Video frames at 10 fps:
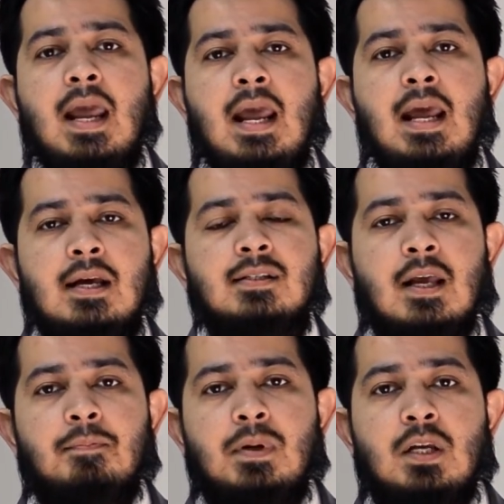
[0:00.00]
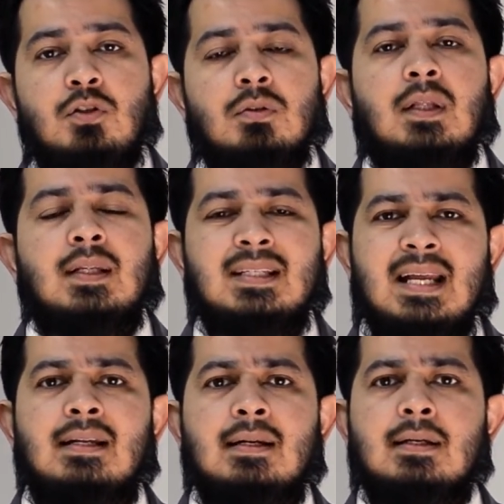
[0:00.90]
ASAP so that the
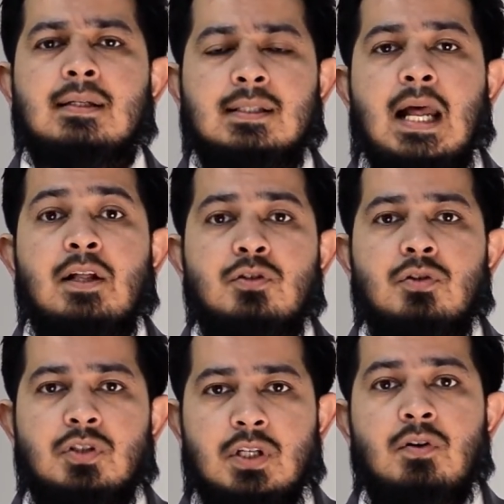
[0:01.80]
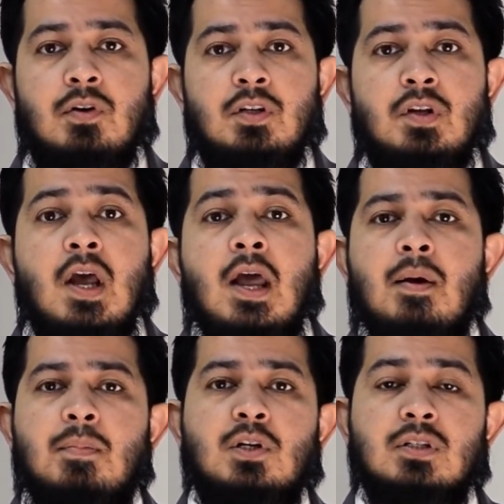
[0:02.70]
tenant understands you're serious,
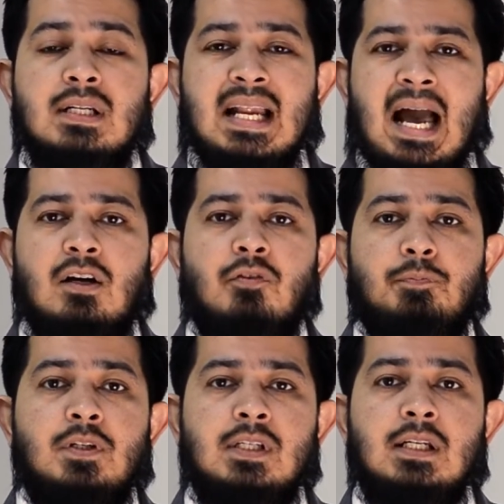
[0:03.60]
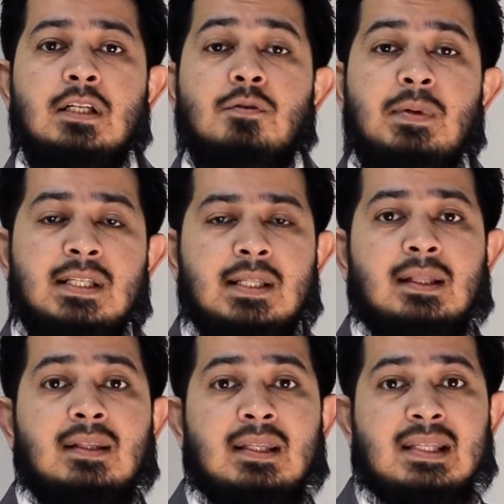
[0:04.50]
because lack of proceedings means
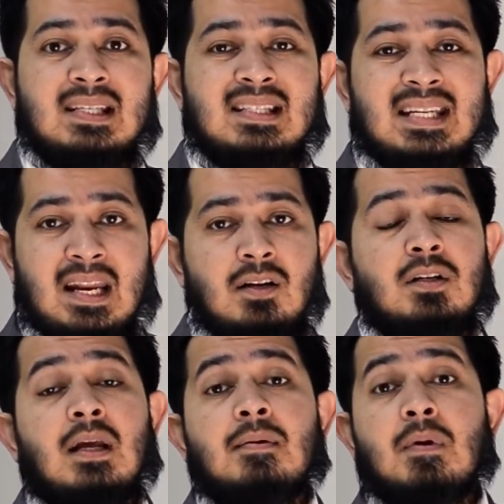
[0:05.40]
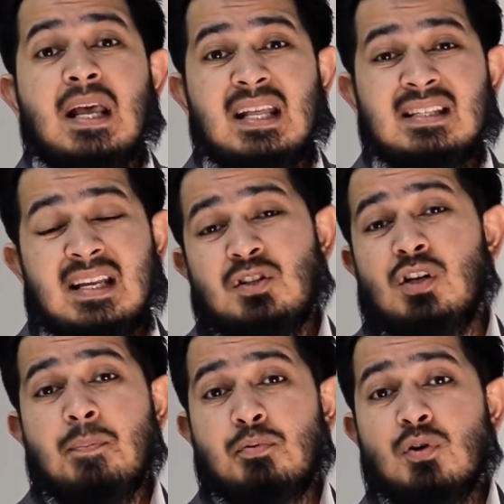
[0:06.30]
that this tenant can
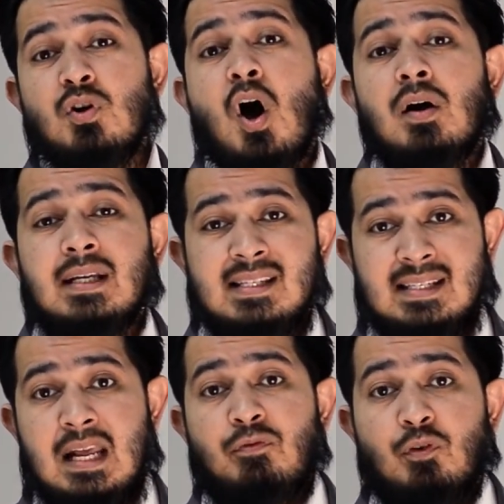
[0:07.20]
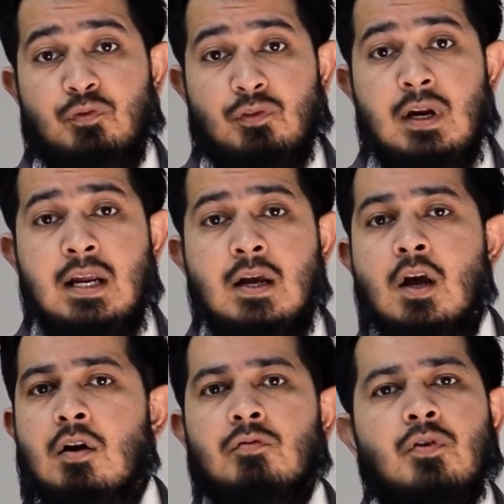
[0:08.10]
essentially prolong his stay for free
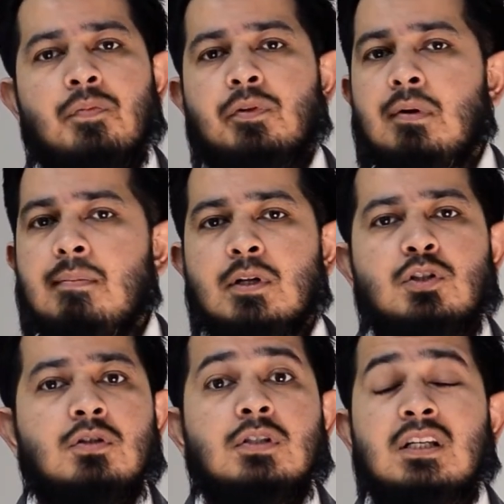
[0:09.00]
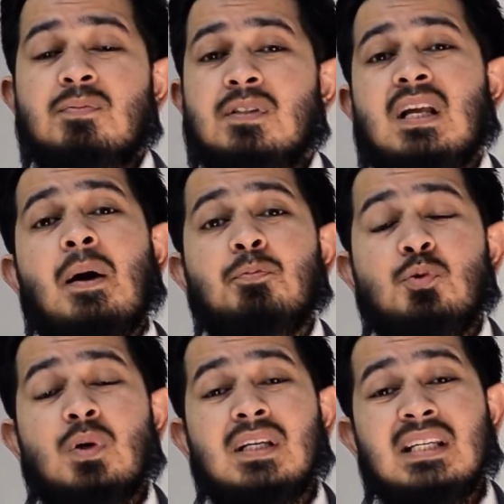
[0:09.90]
from 3 months to 6 months up
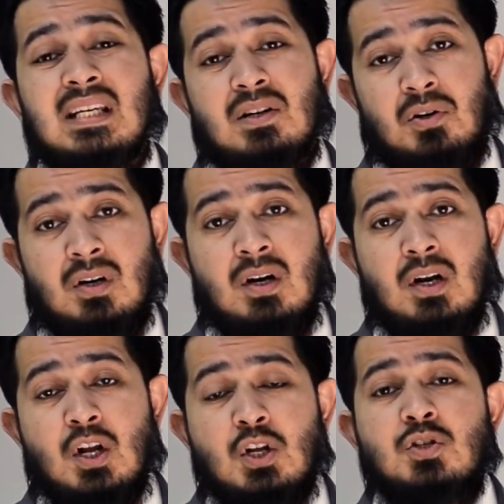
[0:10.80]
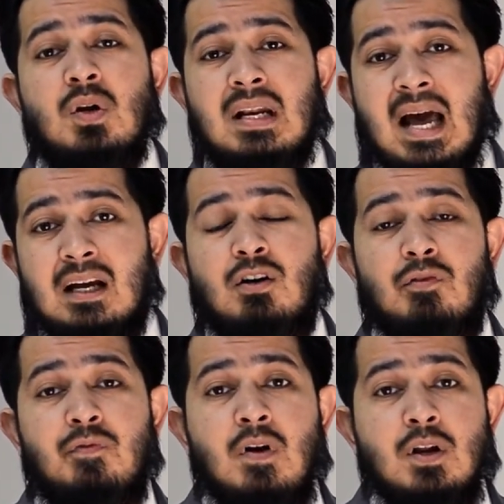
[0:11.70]
to a year. So lack
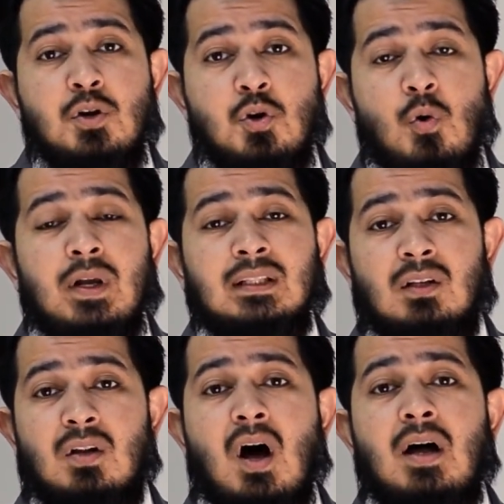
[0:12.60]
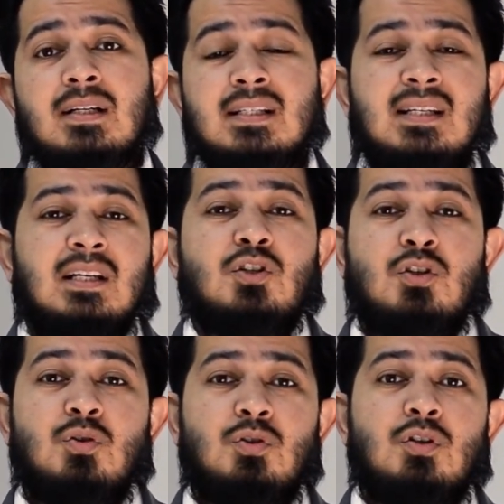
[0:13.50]
of knowing the law doesn't
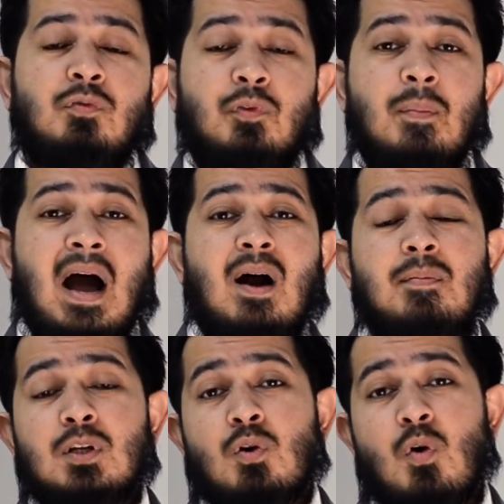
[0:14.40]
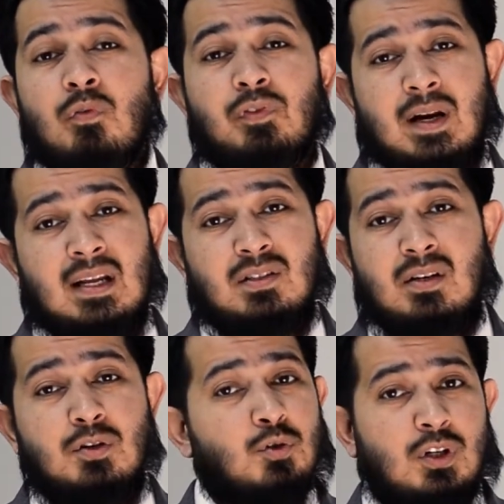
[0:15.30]
excuse you from harming your own financial
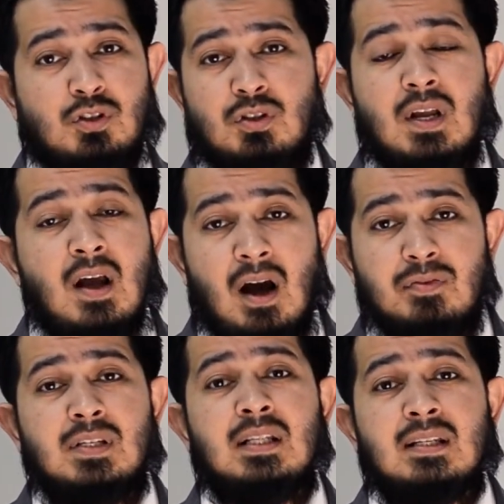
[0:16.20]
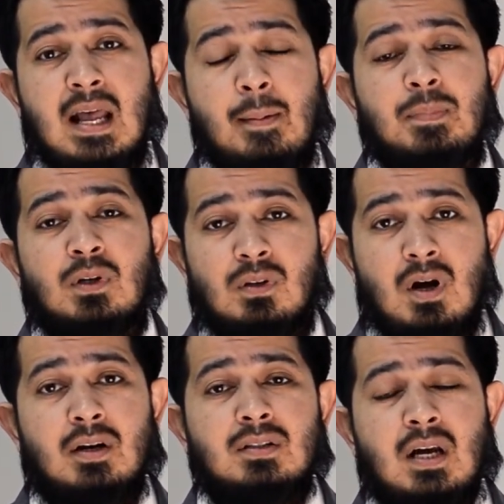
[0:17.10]
interest. I've seen this happen a
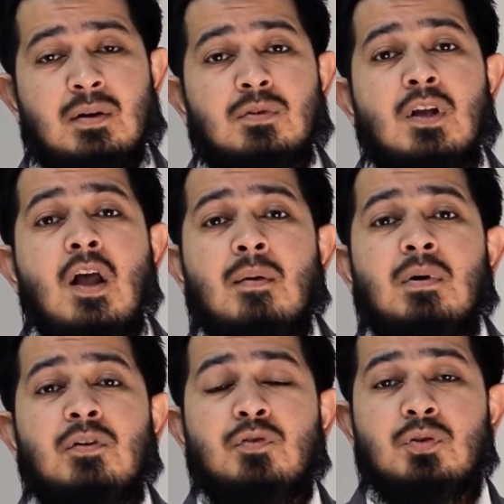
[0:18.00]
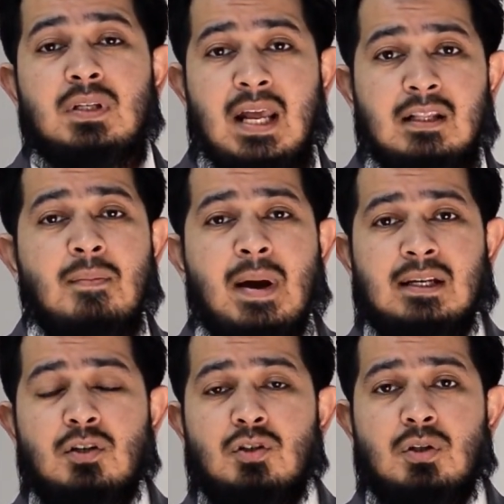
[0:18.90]
lot of times. But if you take the
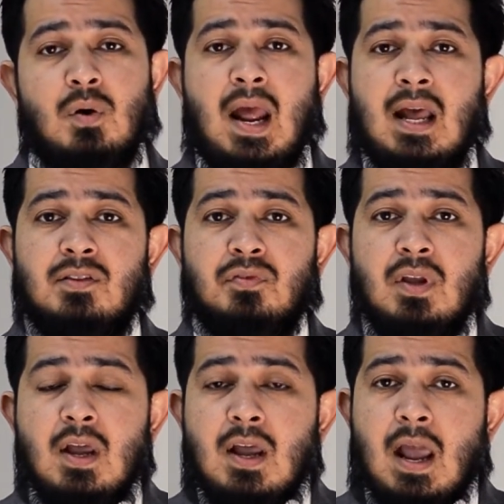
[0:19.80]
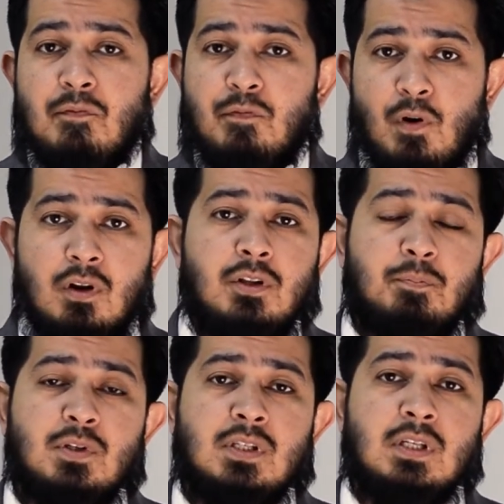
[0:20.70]
matter into your hands and follow the
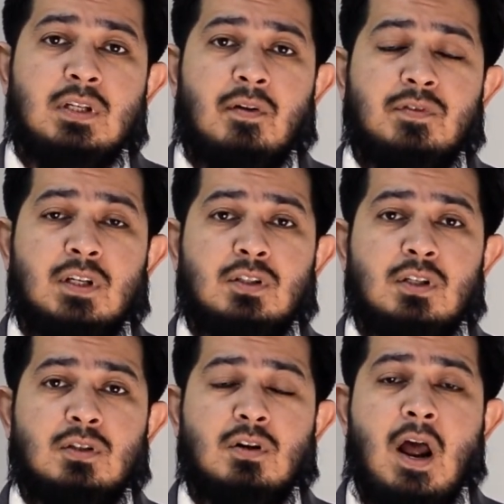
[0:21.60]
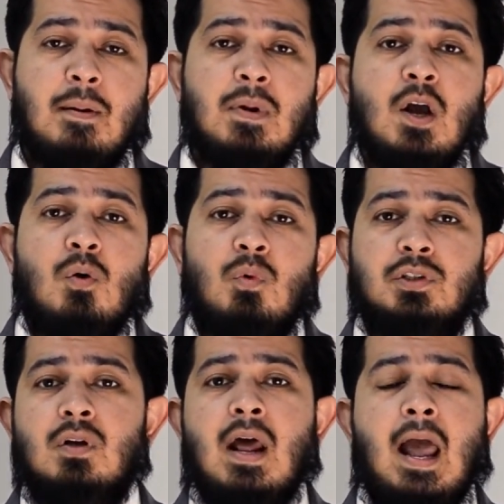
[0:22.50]
procedure I've just described, what's
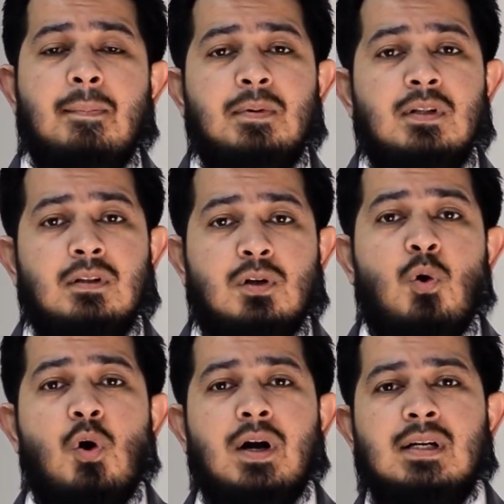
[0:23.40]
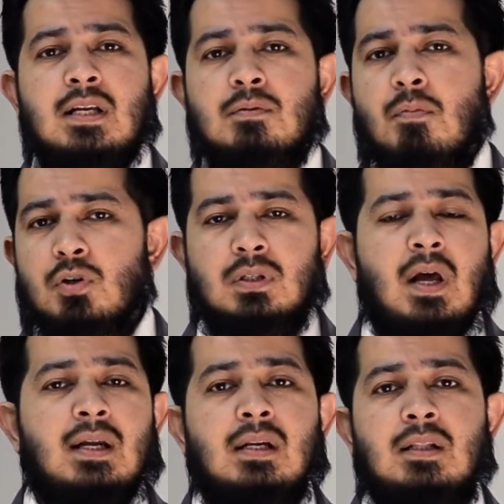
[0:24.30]
going to happen in the court is most
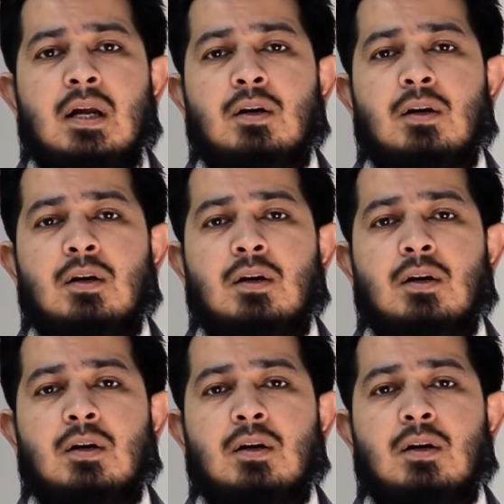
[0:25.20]
likely